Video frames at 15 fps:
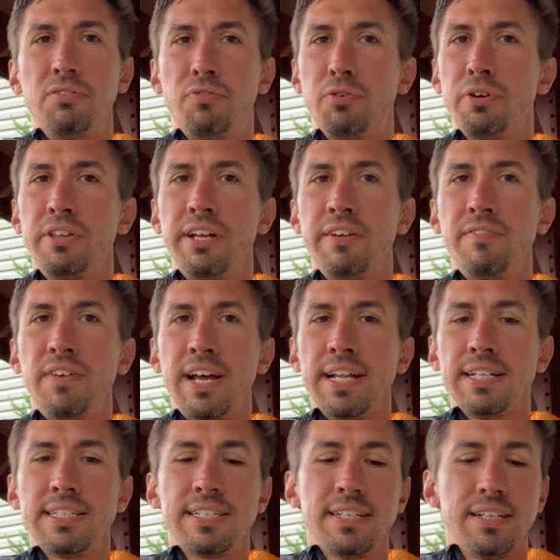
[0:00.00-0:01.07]
for the
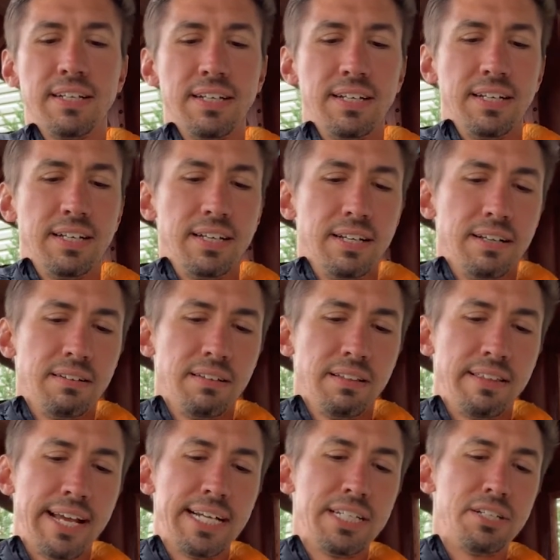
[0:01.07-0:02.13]
event.
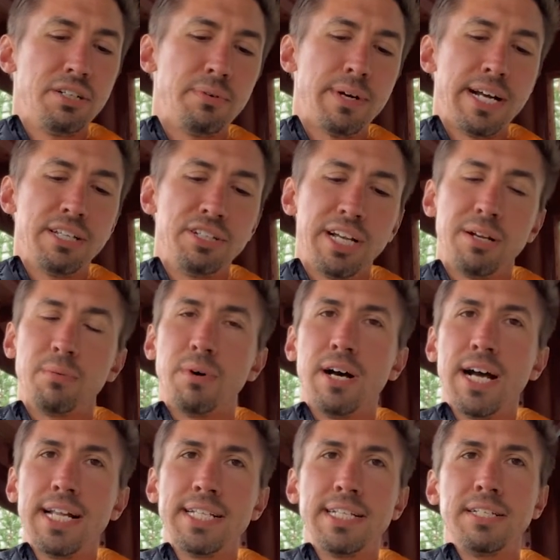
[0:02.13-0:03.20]
Thanks to Jen
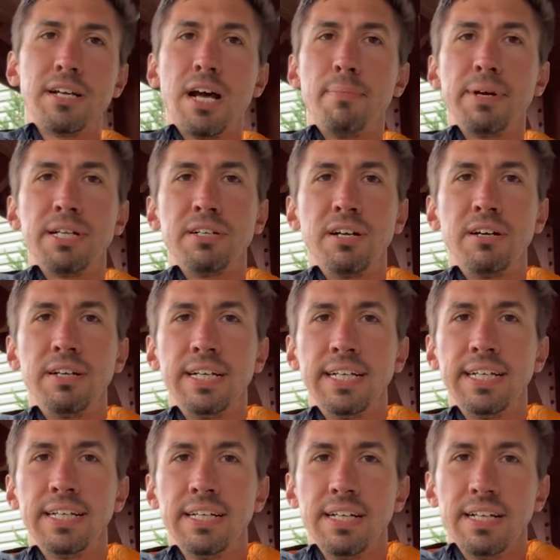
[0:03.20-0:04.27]
Watts and Tom
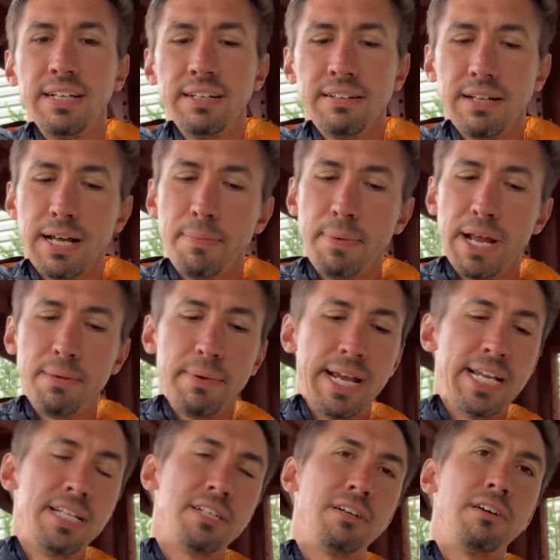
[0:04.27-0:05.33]
McNerney, Ben
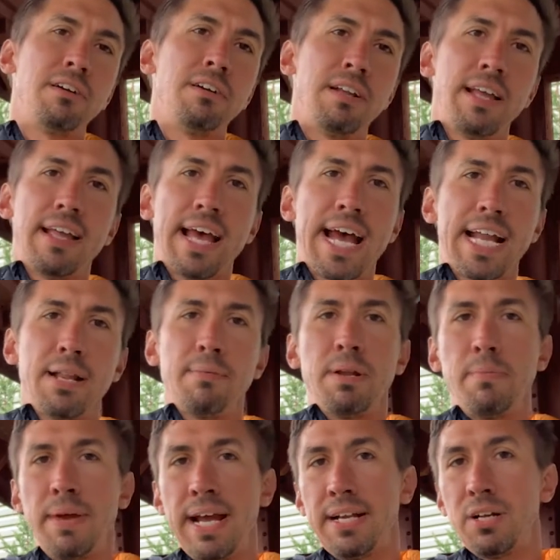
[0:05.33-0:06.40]
Mazer, Adam and
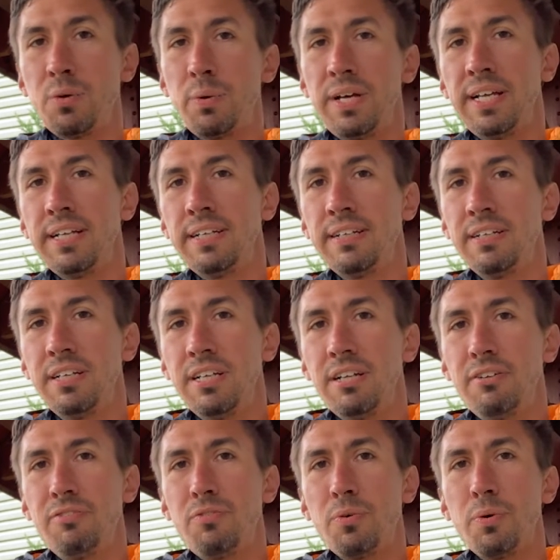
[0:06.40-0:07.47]
Amanda Quinton
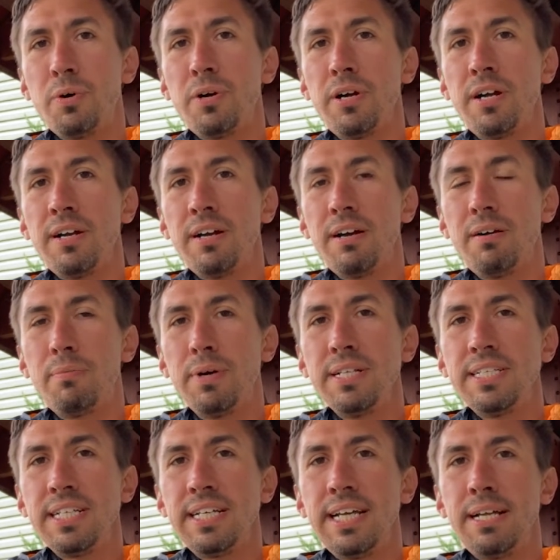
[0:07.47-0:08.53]
for
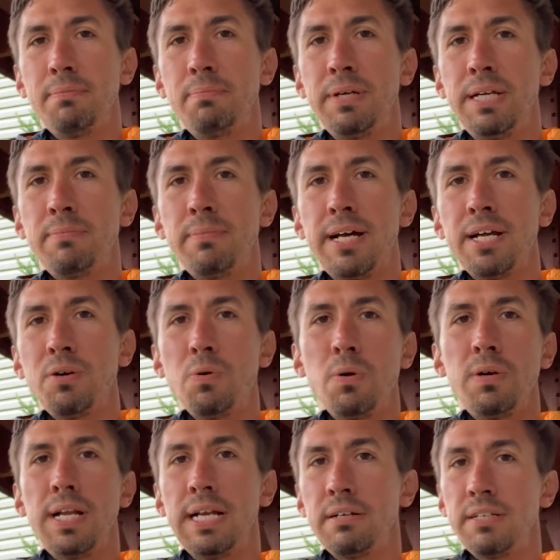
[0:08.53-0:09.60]
once again being my
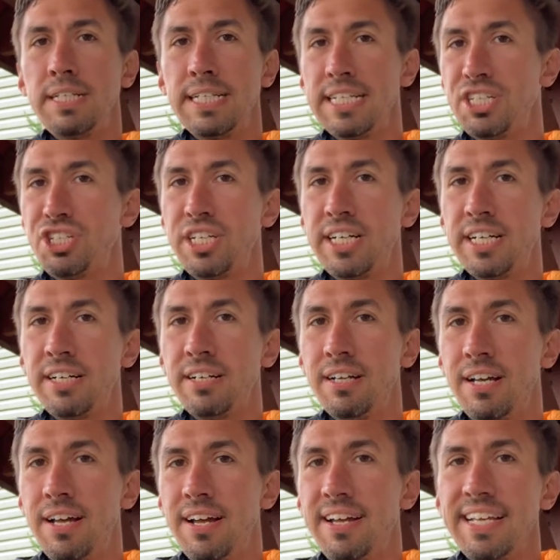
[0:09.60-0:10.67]
coordinators this year.
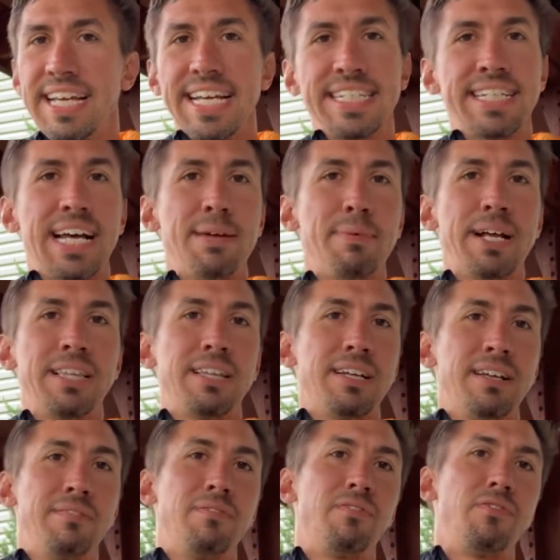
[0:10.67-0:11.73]
Yes, I'm at
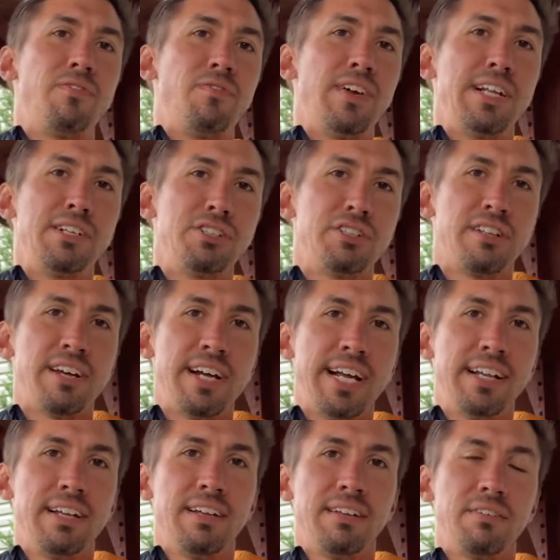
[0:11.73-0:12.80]
the finish
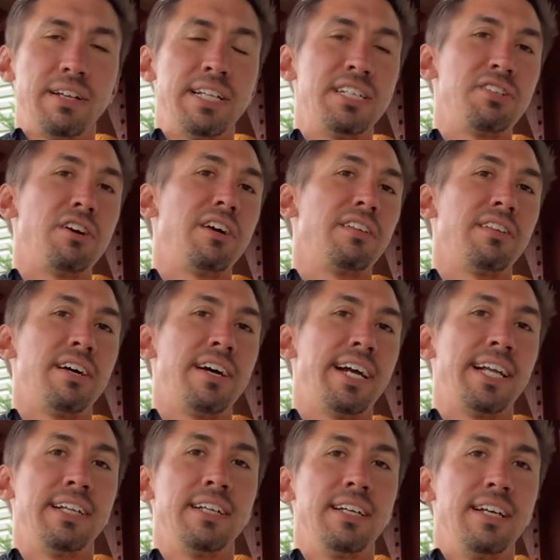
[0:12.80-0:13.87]
line and the start
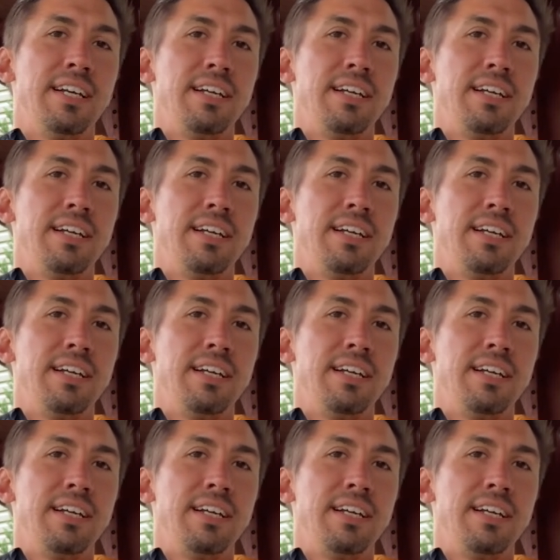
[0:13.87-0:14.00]
line,